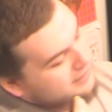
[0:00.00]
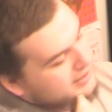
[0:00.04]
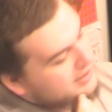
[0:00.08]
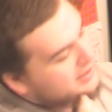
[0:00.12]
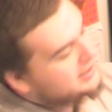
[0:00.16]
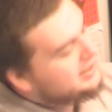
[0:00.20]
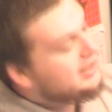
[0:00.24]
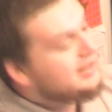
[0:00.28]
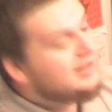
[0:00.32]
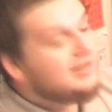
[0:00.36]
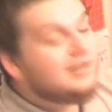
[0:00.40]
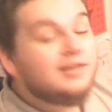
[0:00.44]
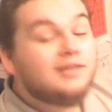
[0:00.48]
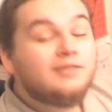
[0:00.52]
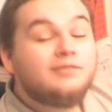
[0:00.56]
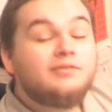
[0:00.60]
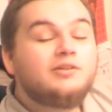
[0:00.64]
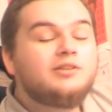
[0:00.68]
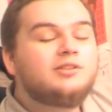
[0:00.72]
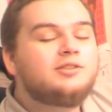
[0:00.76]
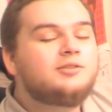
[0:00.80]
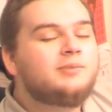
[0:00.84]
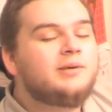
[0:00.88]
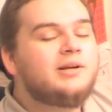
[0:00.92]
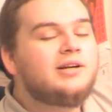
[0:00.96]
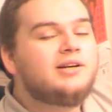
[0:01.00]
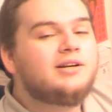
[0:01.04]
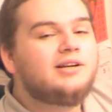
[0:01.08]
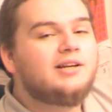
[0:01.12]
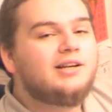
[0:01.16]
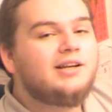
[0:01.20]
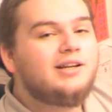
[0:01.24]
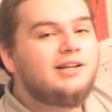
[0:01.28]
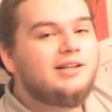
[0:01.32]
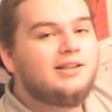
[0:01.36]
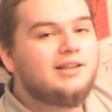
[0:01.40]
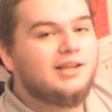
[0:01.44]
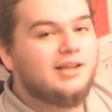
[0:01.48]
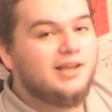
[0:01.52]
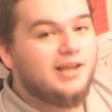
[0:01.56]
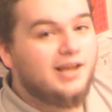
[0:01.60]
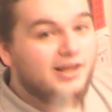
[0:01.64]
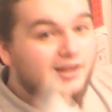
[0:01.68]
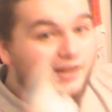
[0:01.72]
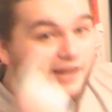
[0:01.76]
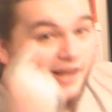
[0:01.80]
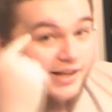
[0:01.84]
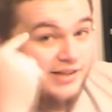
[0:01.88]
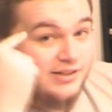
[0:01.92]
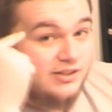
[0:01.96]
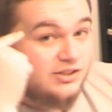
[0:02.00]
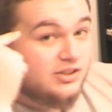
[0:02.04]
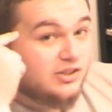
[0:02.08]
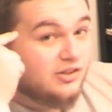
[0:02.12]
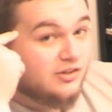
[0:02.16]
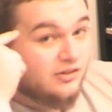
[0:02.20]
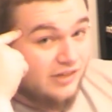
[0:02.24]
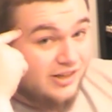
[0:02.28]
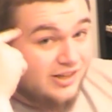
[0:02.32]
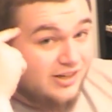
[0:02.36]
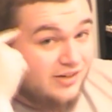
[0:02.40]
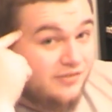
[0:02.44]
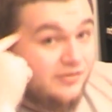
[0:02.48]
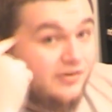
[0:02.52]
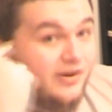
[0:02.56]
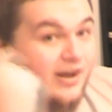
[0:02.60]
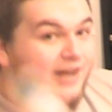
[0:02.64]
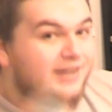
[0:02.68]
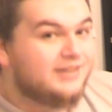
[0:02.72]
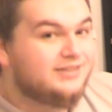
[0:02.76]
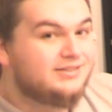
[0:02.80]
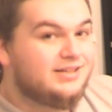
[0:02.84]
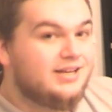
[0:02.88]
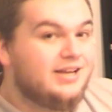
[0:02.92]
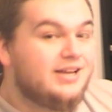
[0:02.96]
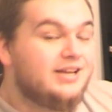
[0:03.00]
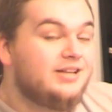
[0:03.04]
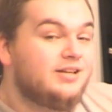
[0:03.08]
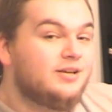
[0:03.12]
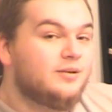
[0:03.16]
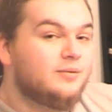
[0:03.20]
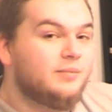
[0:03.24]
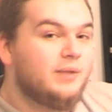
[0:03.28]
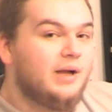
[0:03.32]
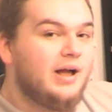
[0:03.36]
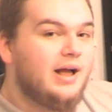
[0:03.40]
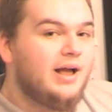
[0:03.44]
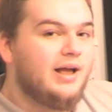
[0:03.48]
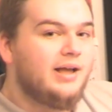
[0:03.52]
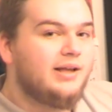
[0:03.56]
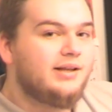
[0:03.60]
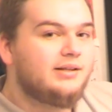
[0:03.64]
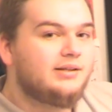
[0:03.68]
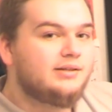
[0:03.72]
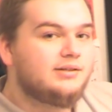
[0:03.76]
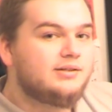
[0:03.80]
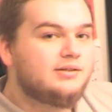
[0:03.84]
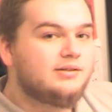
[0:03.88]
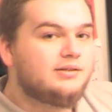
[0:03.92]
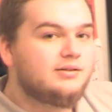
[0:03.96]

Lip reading: I mean, that feels better than anything, and that solidifies it in your mind.